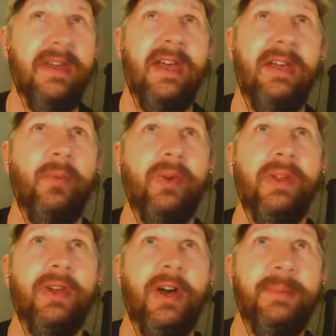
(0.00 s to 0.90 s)
and one
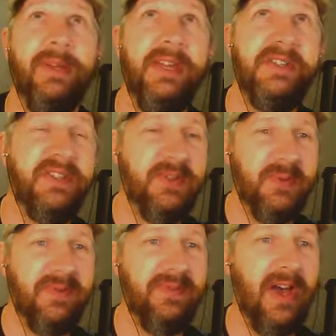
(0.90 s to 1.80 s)
of the complications that
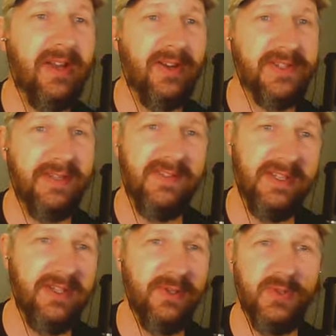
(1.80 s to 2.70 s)
we've gotten ourselves
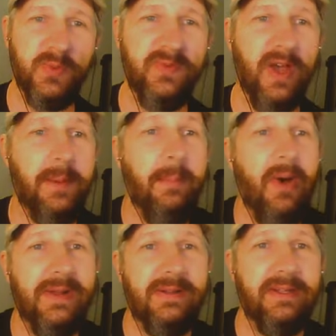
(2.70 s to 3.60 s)
into is we've got a
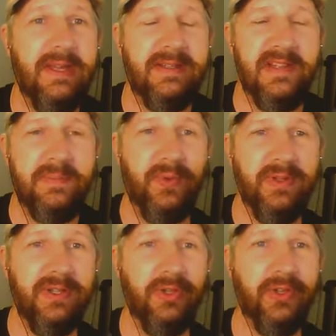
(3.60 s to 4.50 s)
model at this
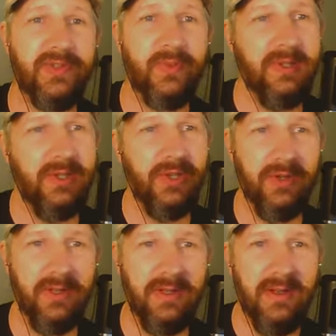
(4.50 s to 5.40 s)
point that looks really
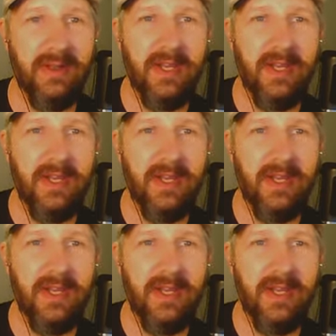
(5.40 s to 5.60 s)
good,